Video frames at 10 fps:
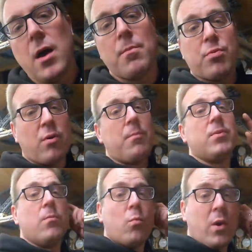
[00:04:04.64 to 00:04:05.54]
a
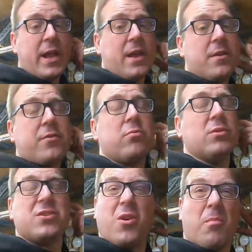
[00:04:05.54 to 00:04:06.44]
problem with, well,
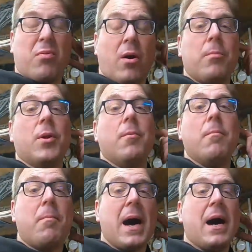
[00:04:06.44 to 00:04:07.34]
it's not a
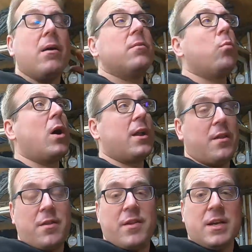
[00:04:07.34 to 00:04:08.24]
problem, but one of
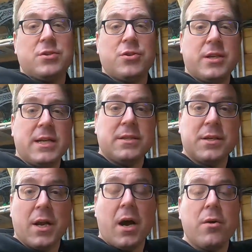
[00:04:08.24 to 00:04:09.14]
the things you need
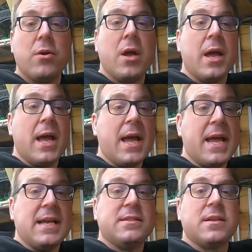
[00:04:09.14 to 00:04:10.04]
to know
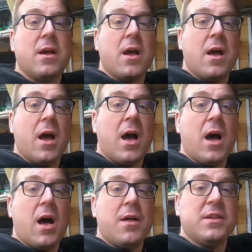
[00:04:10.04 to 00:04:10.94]
is
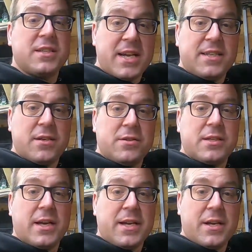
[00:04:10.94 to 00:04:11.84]
the
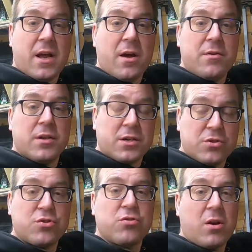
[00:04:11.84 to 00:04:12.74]
T-2C, you know, the
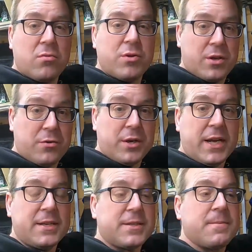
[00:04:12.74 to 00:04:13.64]
control
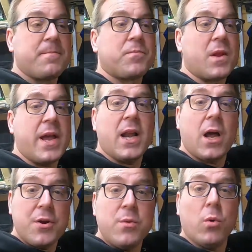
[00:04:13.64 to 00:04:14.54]
unit. It'll
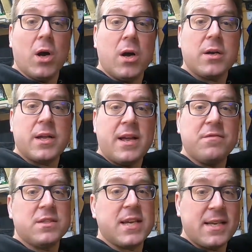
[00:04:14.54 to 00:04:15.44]
only work if
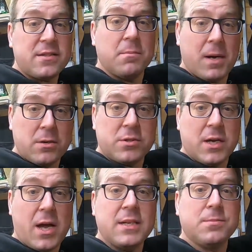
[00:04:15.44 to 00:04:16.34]
the Tesla
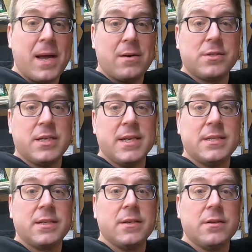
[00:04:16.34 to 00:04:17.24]
motor is mounted